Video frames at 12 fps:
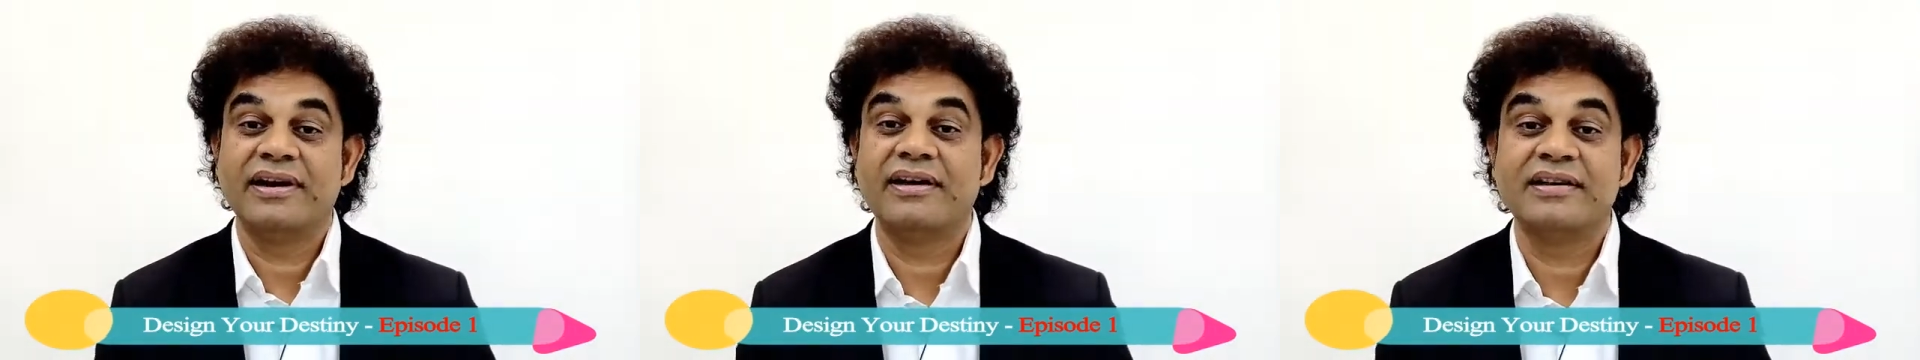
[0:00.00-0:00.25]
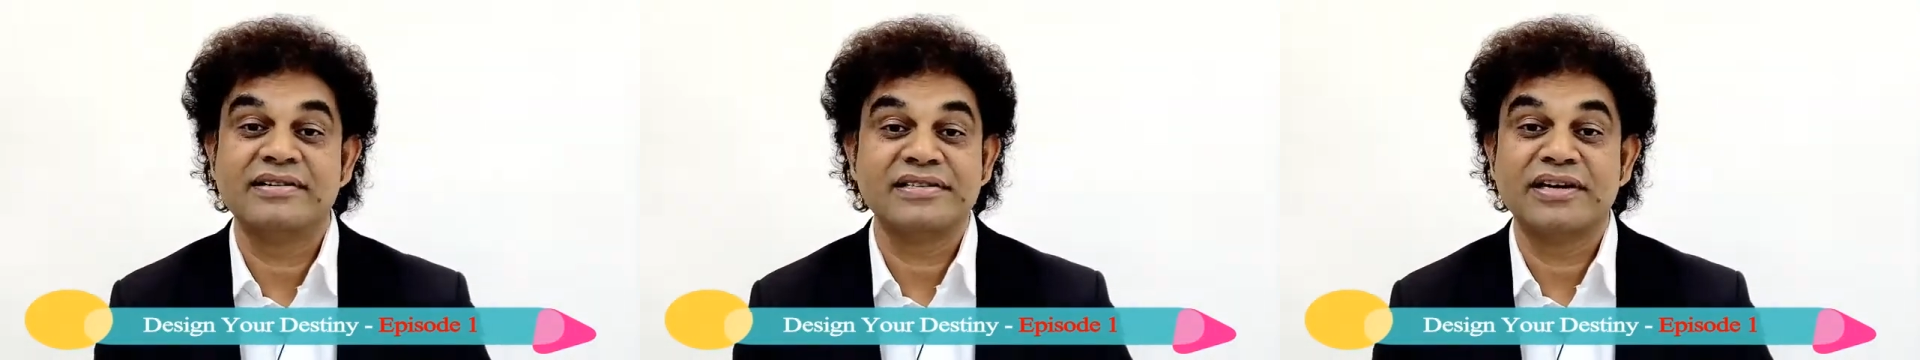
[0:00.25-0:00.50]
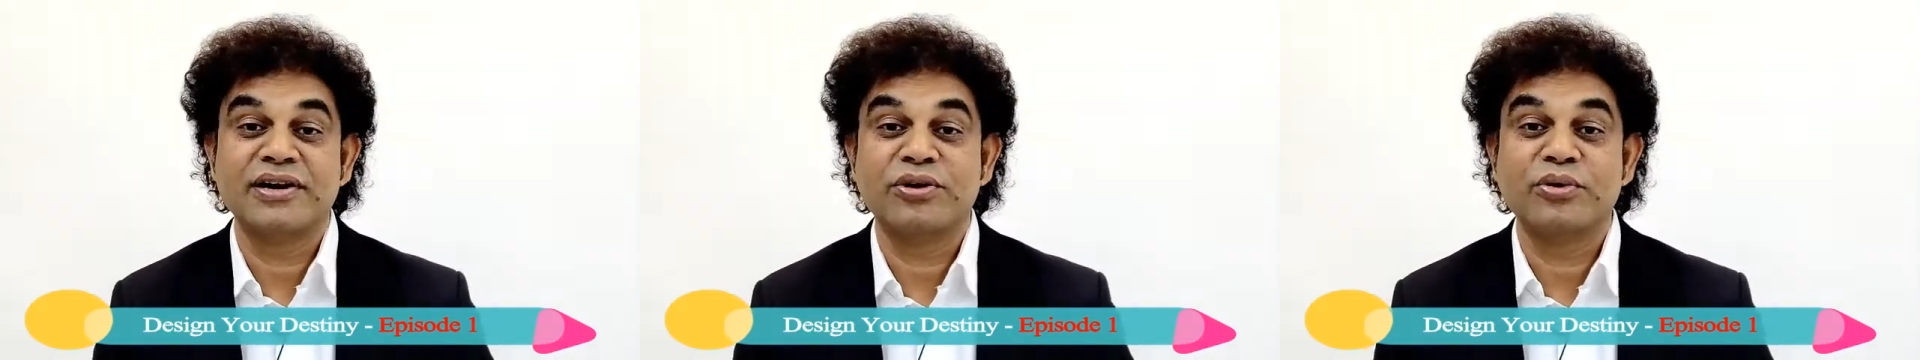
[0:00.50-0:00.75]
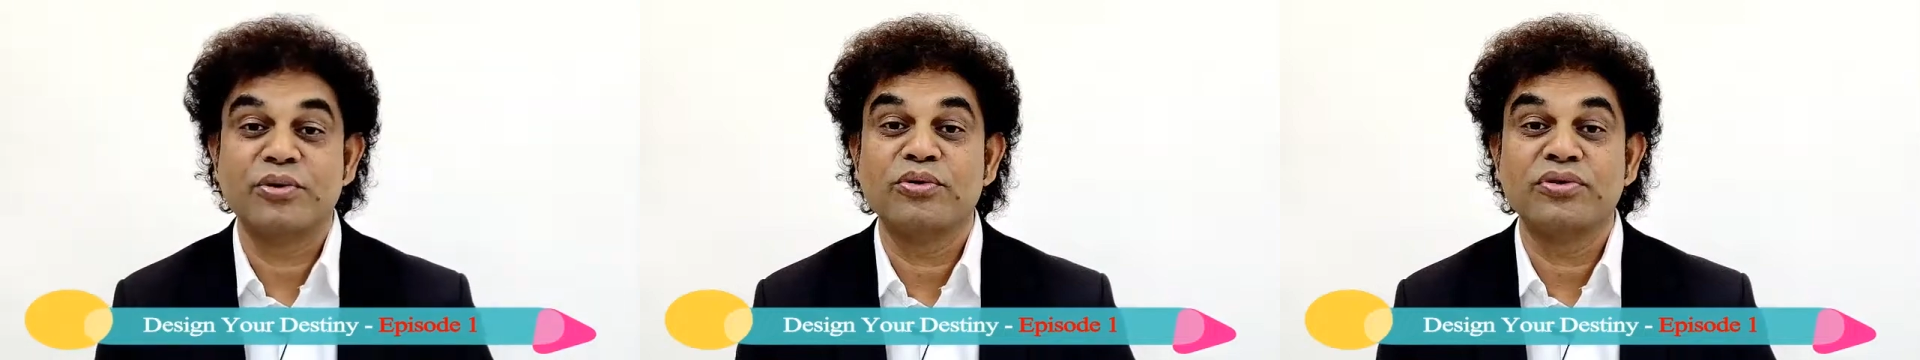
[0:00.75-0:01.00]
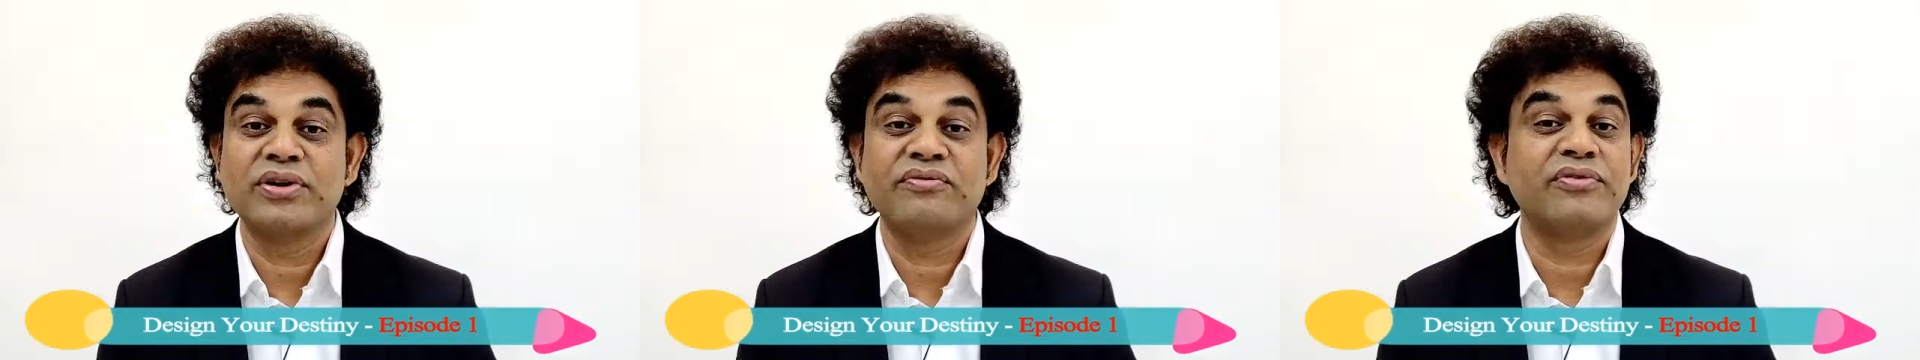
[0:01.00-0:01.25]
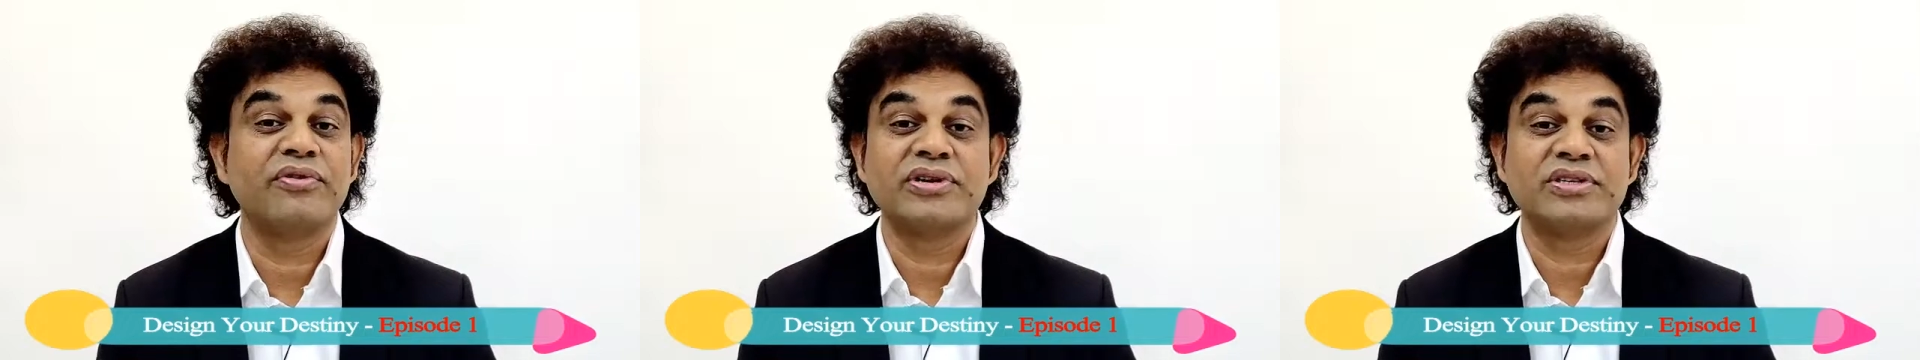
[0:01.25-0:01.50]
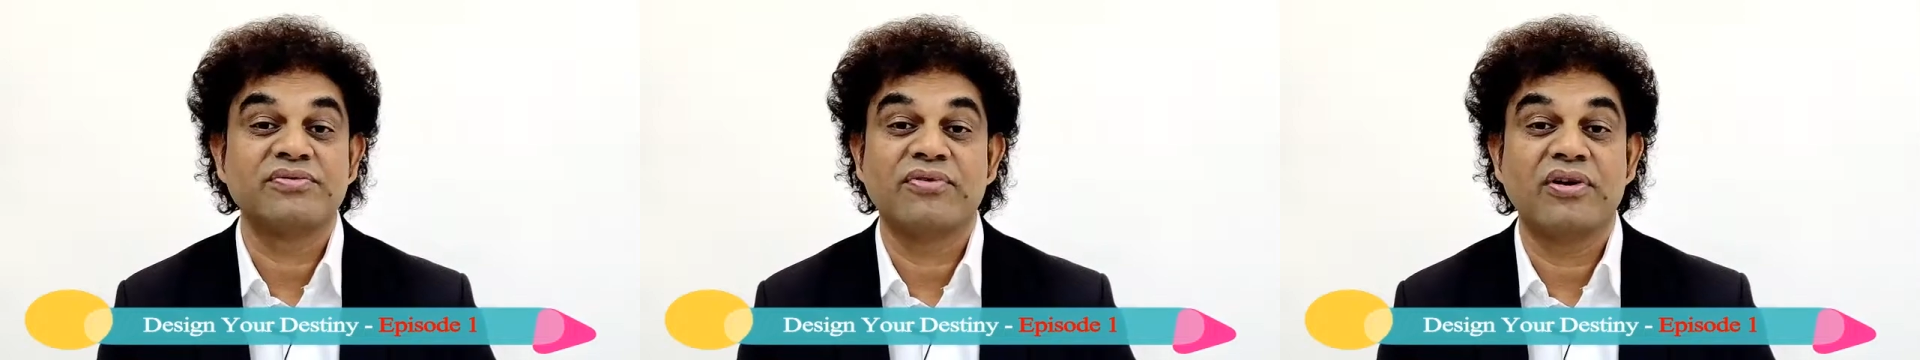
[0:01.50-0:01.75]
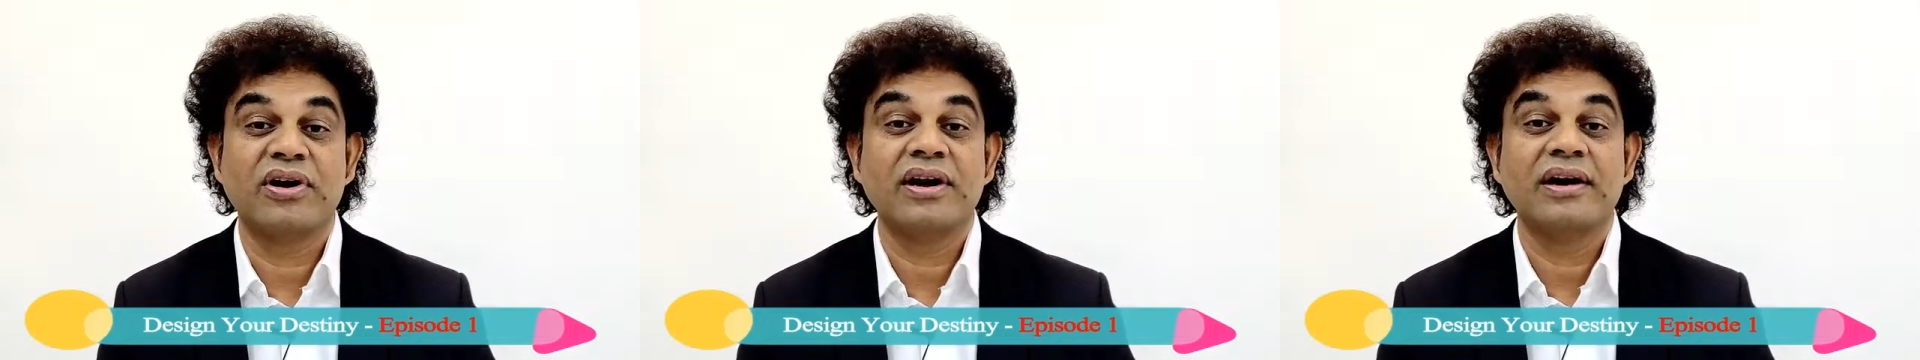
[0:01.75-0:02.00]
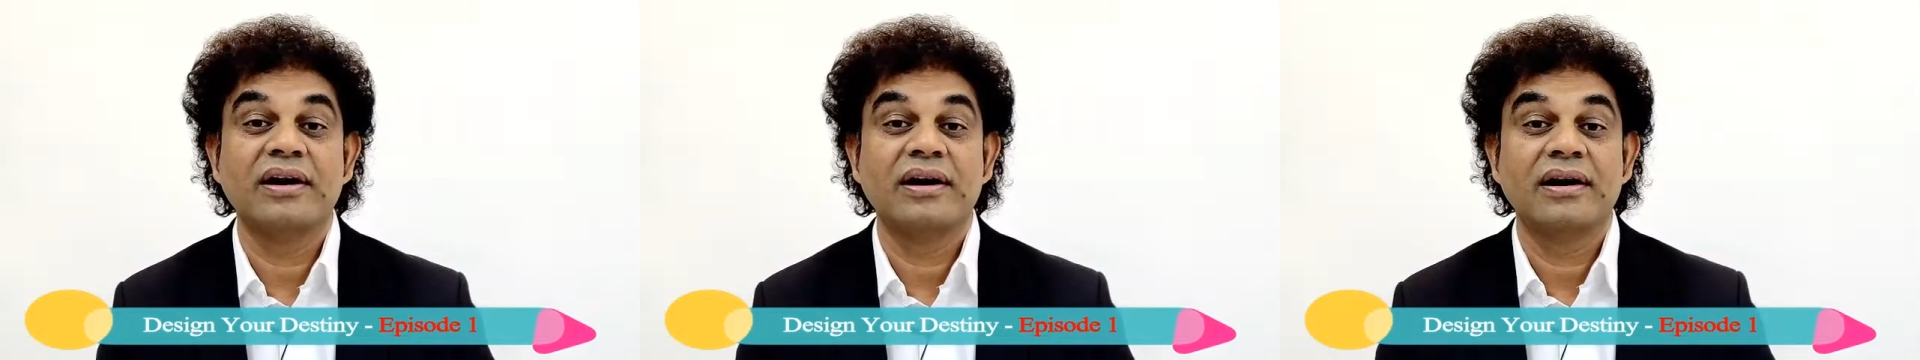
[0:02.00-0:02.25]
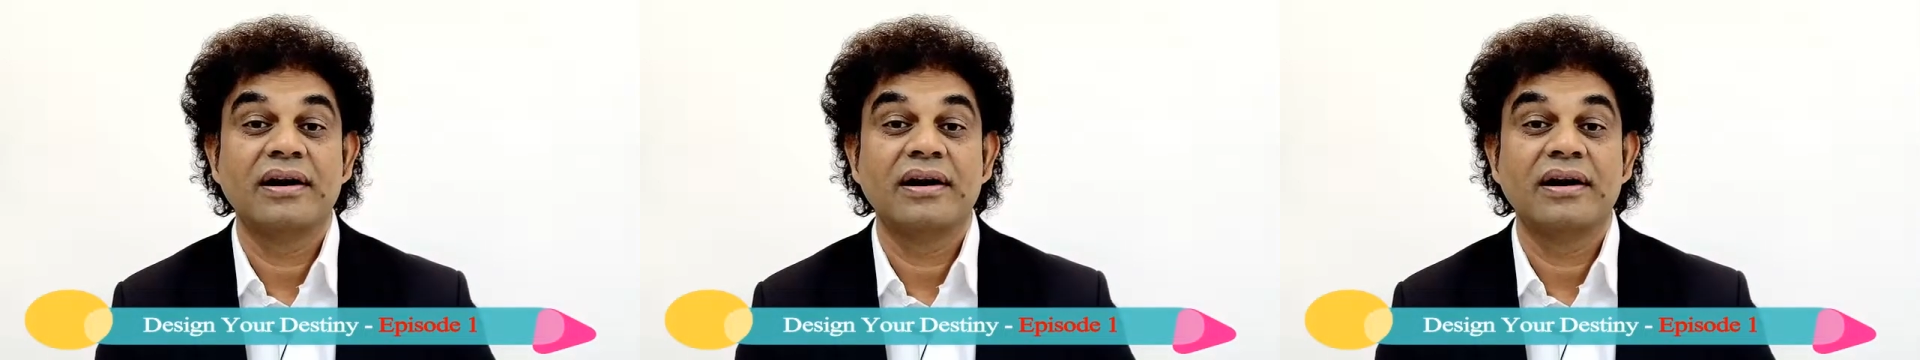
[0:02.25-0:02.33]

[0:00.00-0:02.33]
It doesn't grow the fruits for